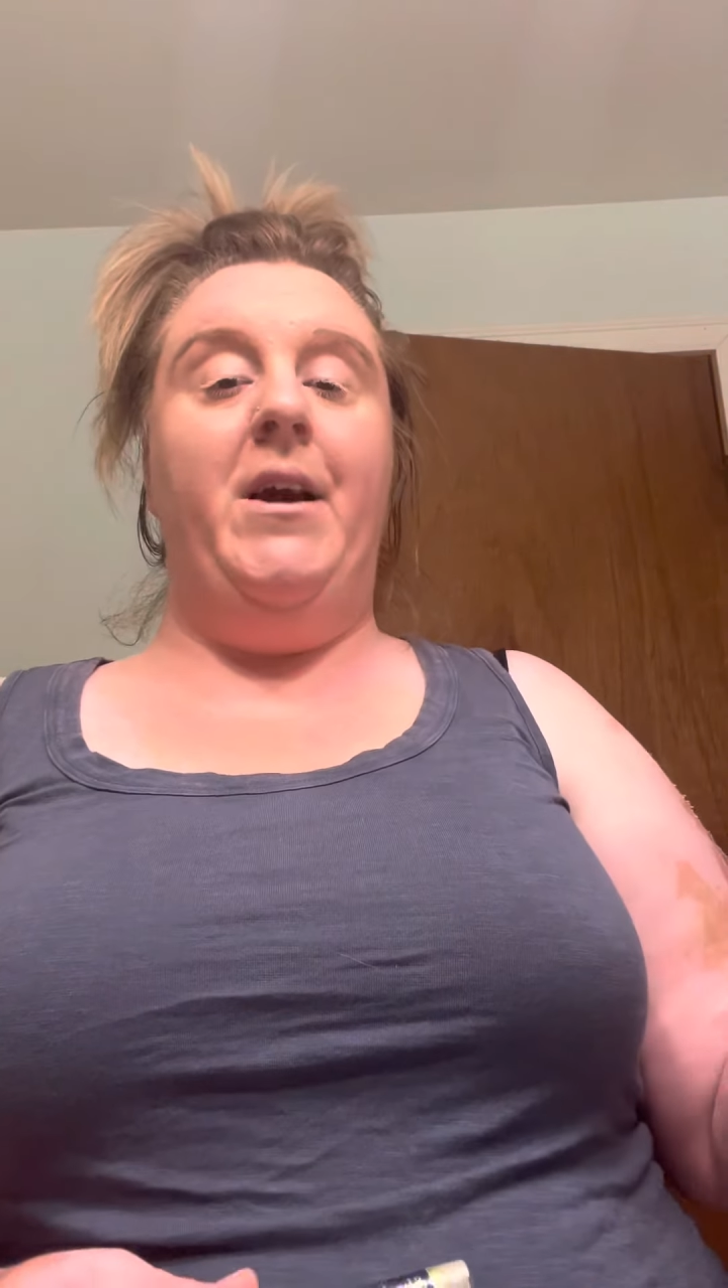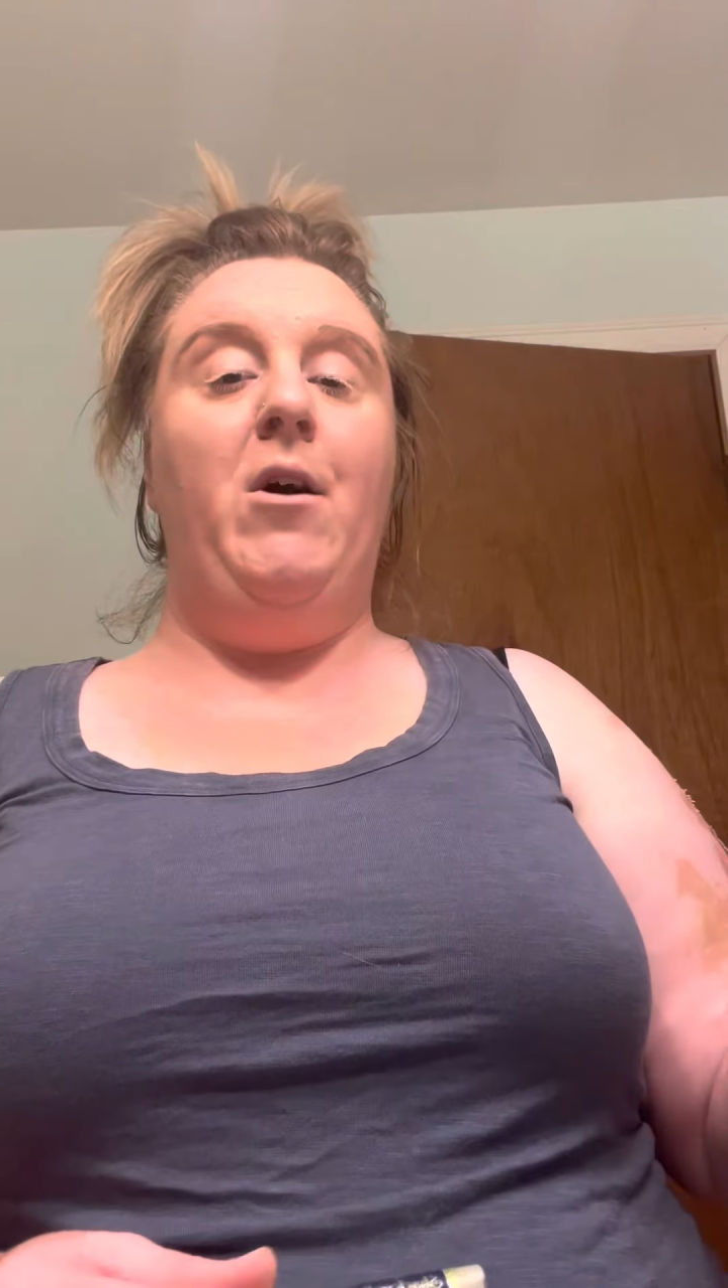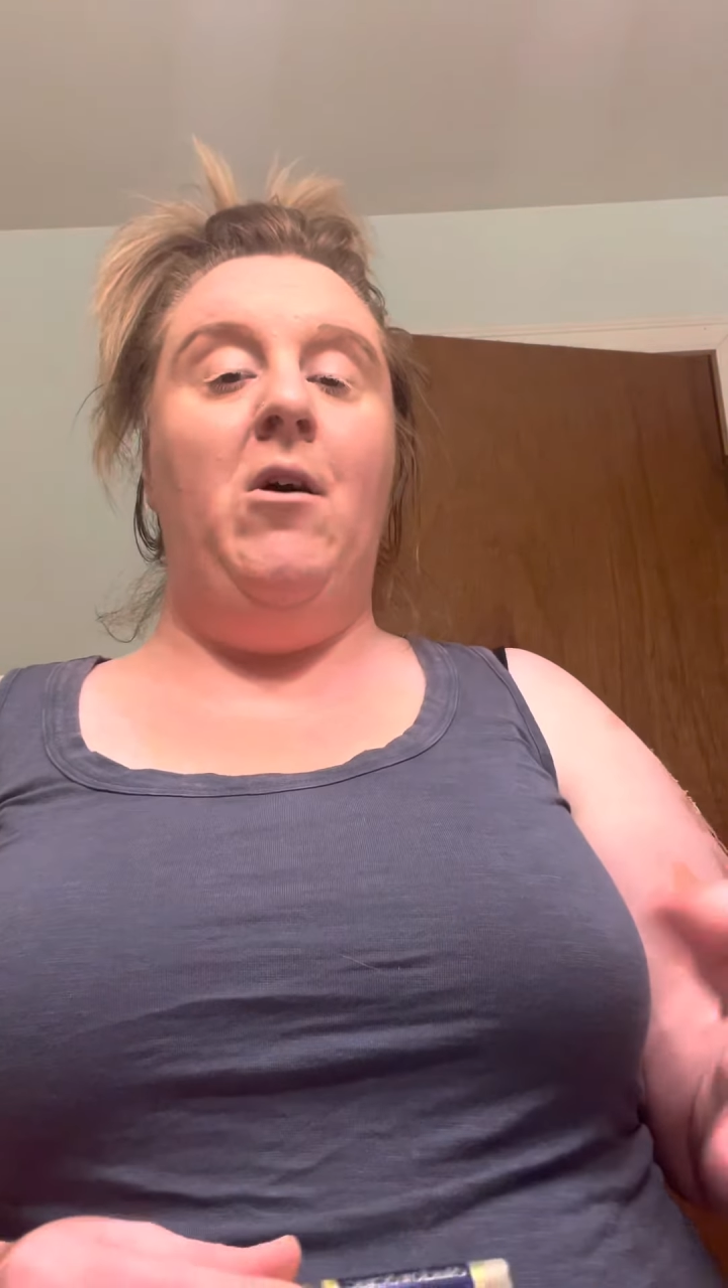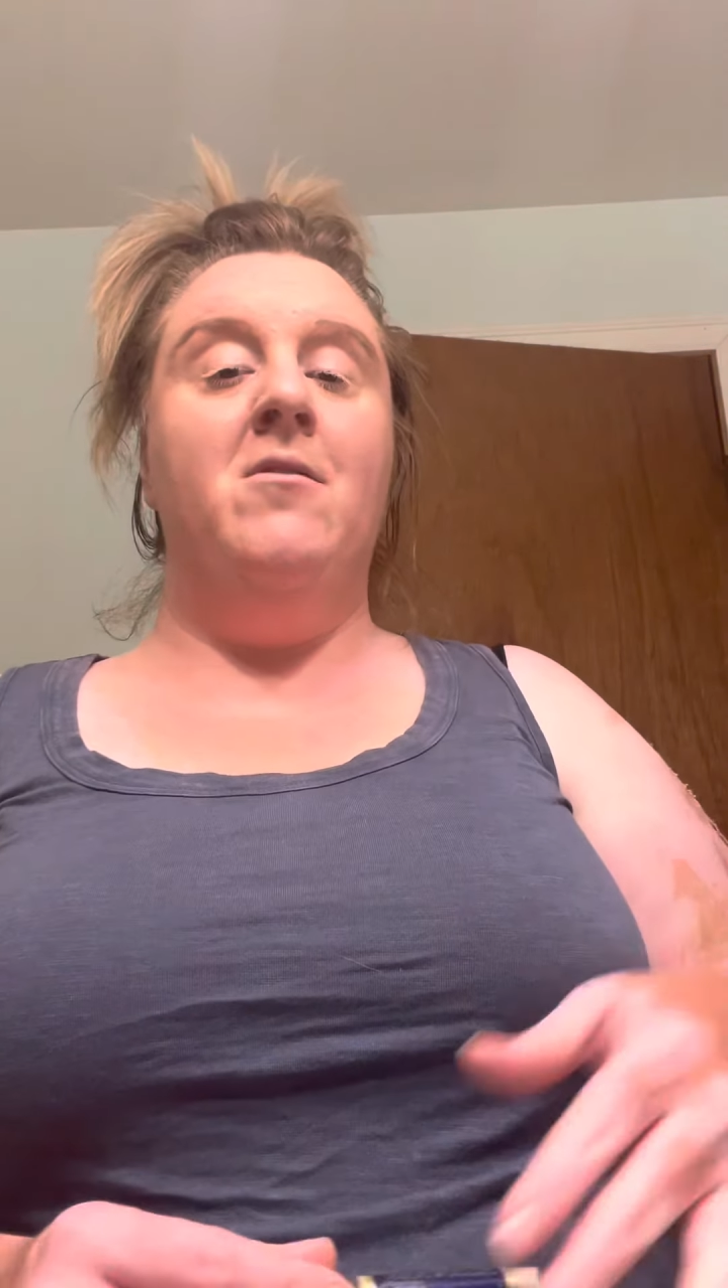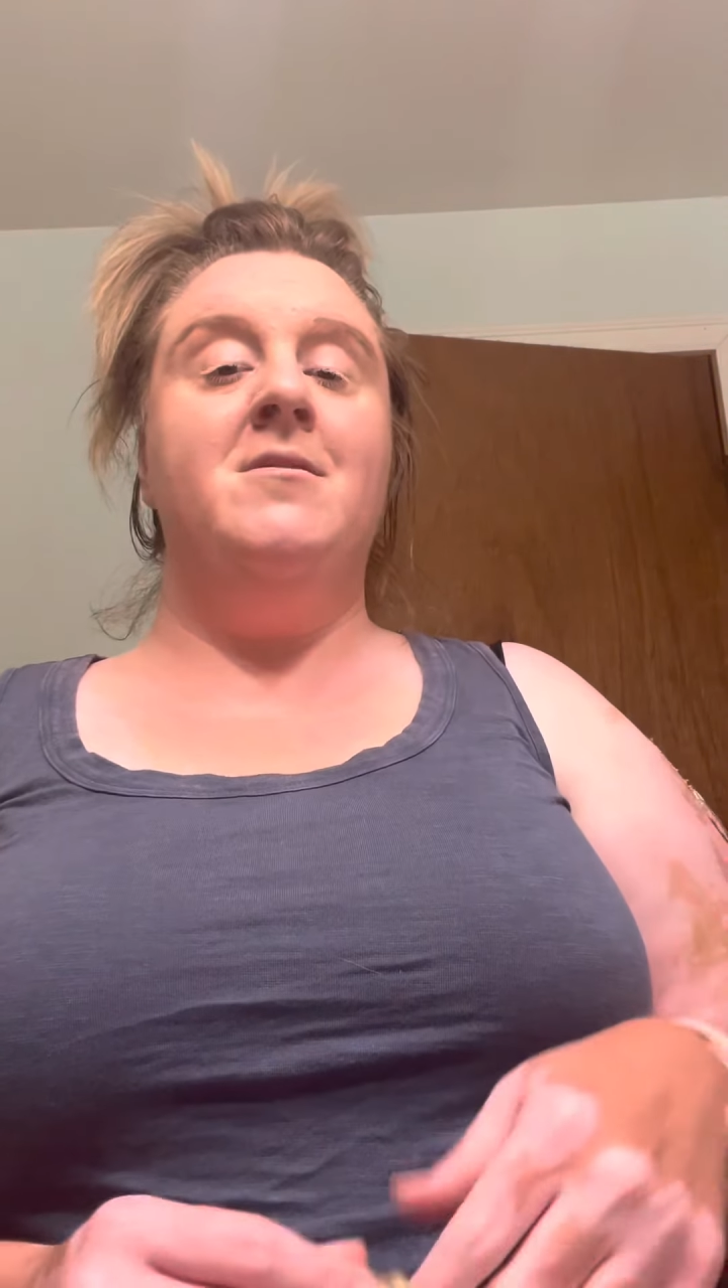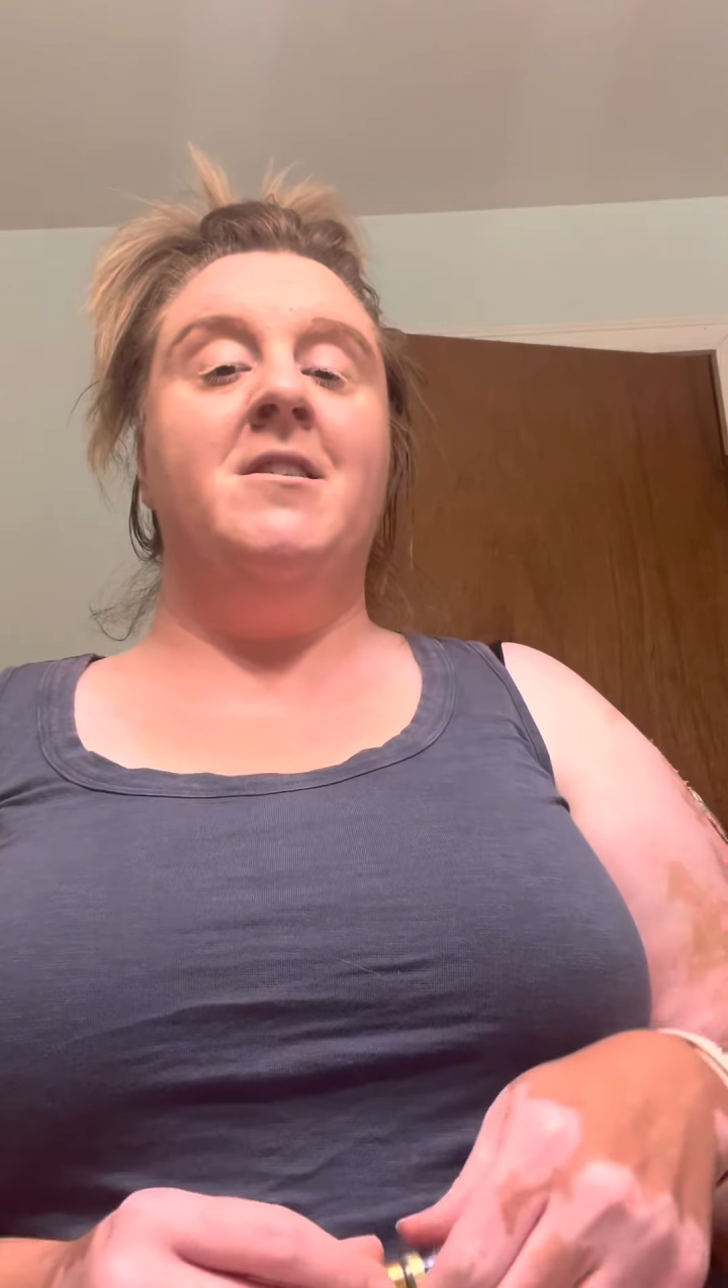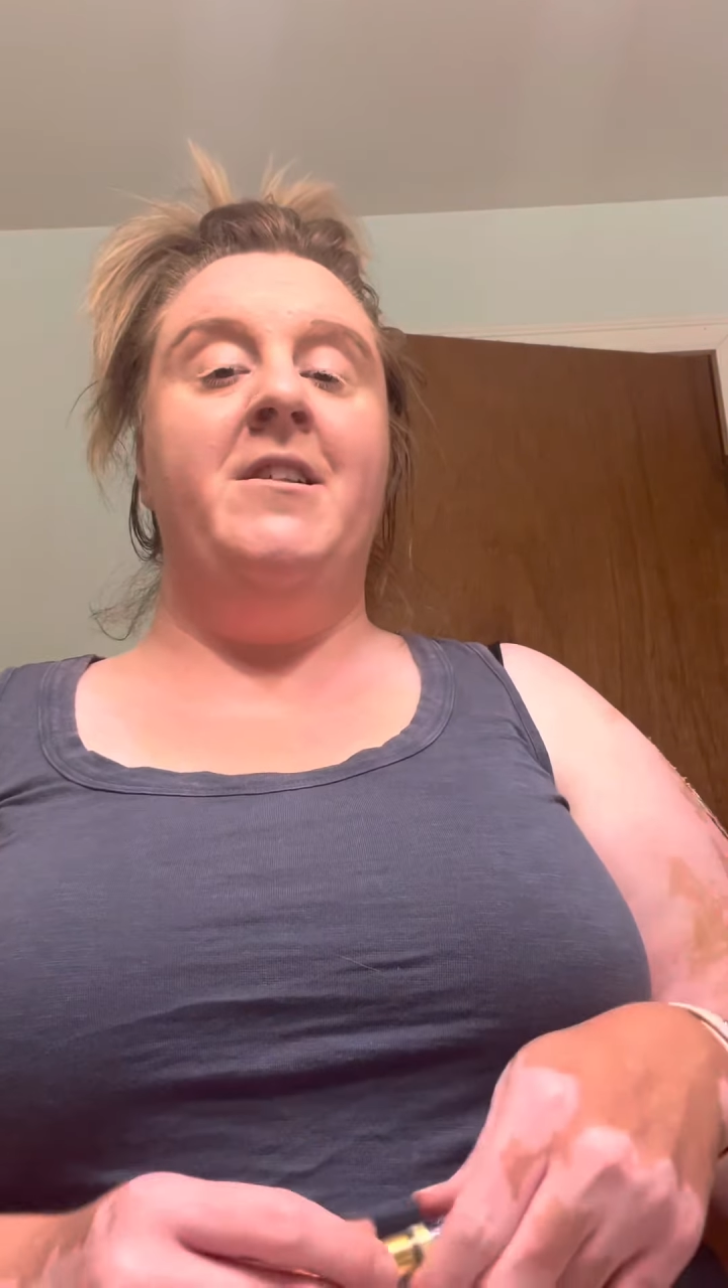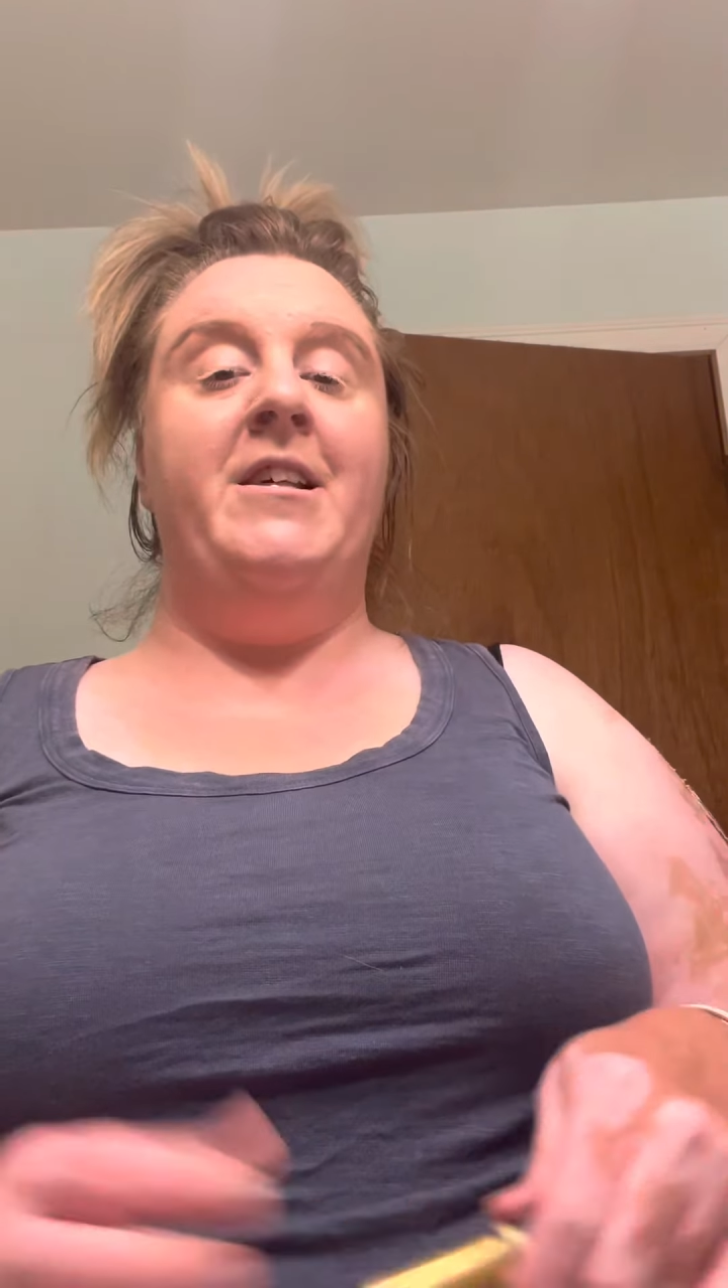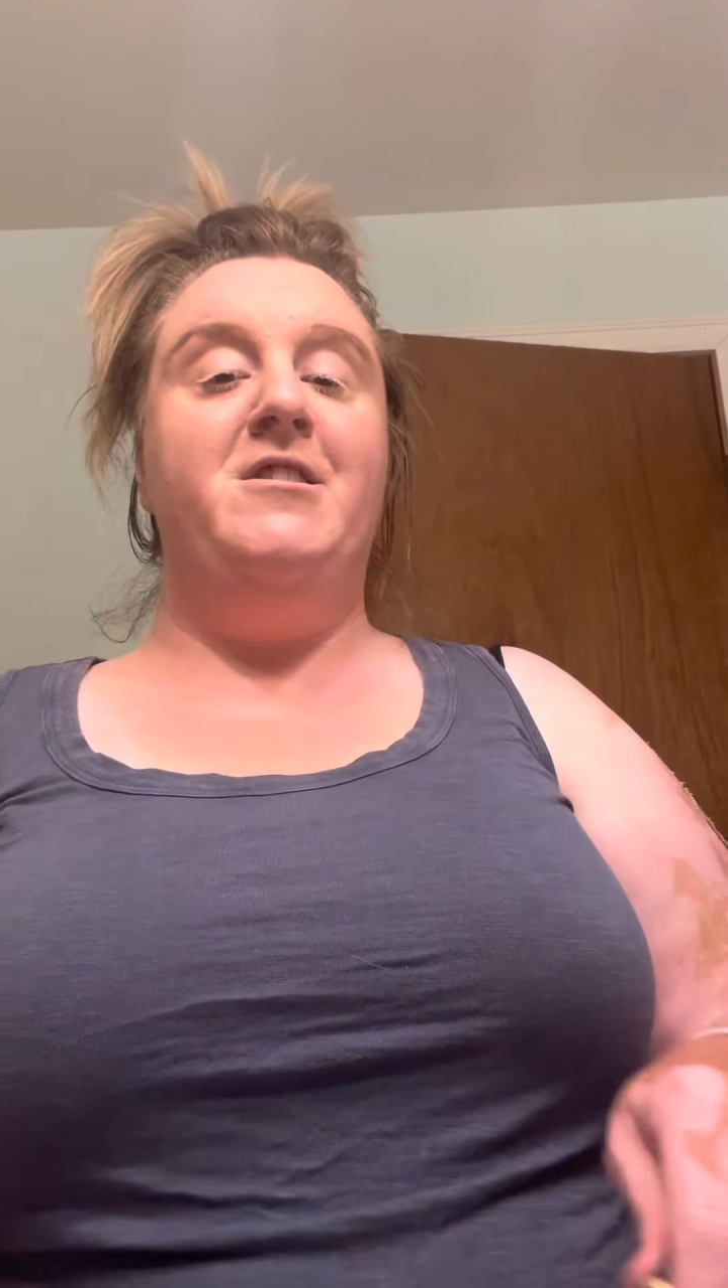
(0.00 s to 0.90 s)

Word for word: go to the